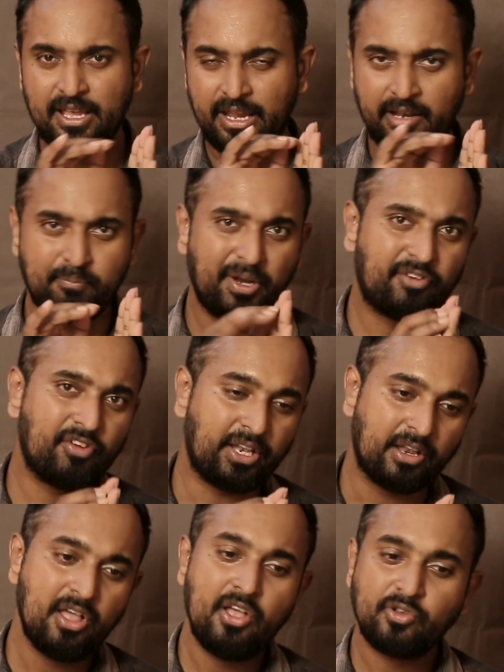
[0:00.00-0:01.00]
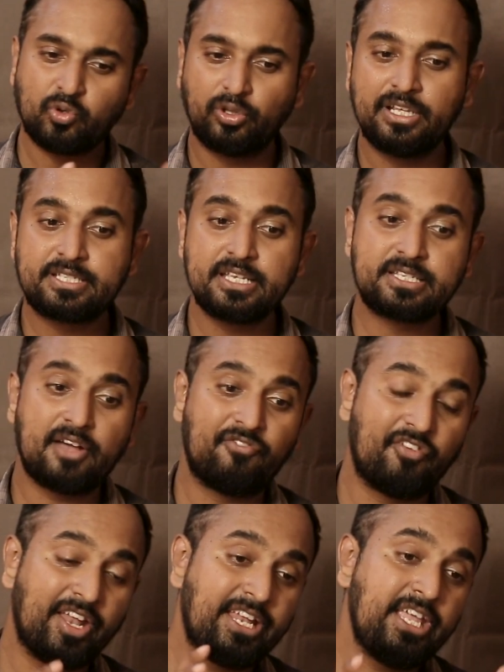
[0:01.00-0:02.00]
in between. So this is a
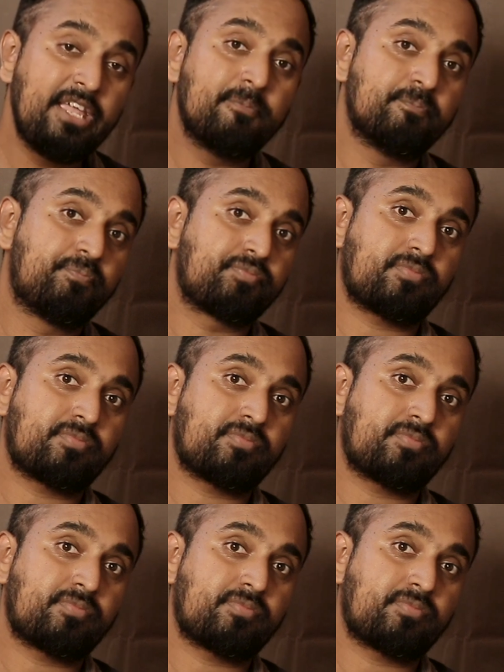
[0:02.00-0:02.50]
very